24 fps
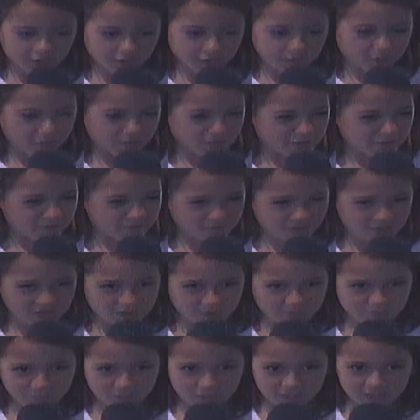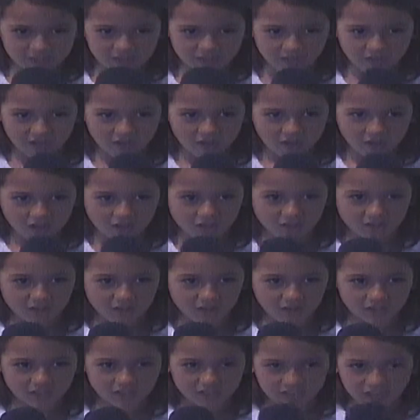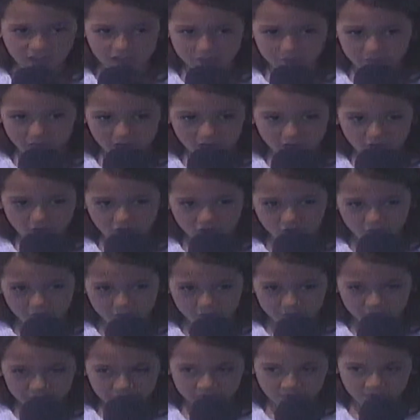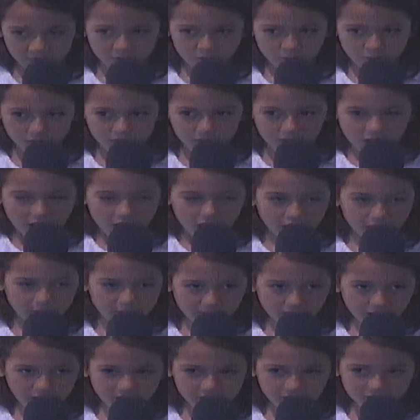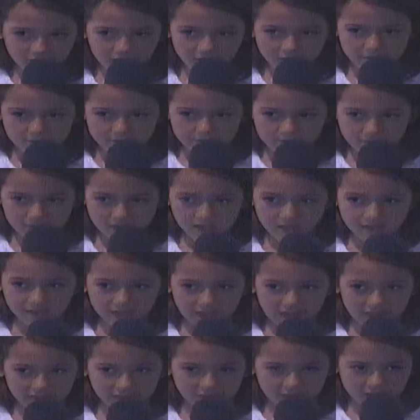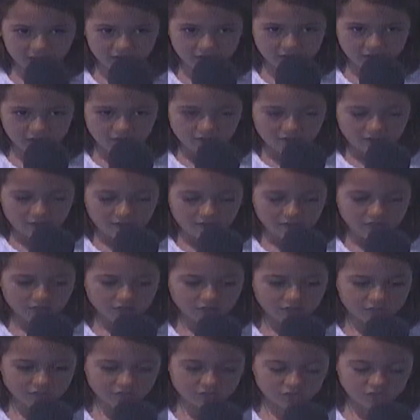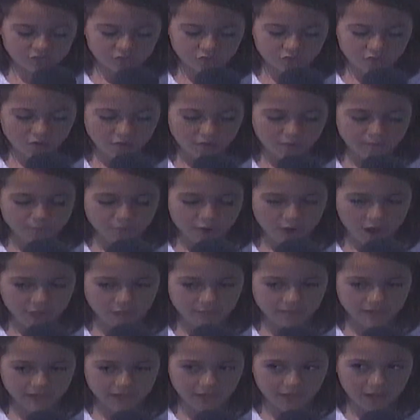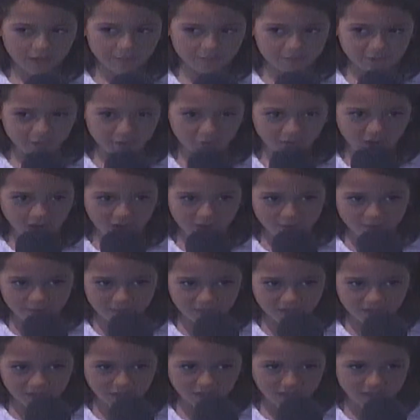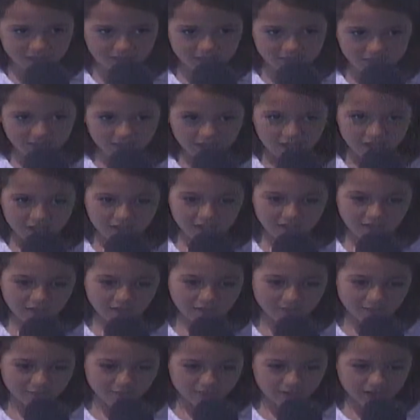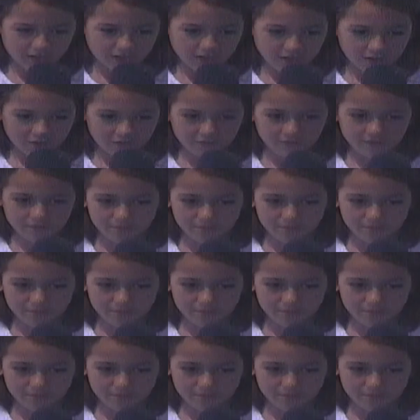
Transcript: put me in prison a long time ago? Well, I meant a man that can probably help you out because he helped me out with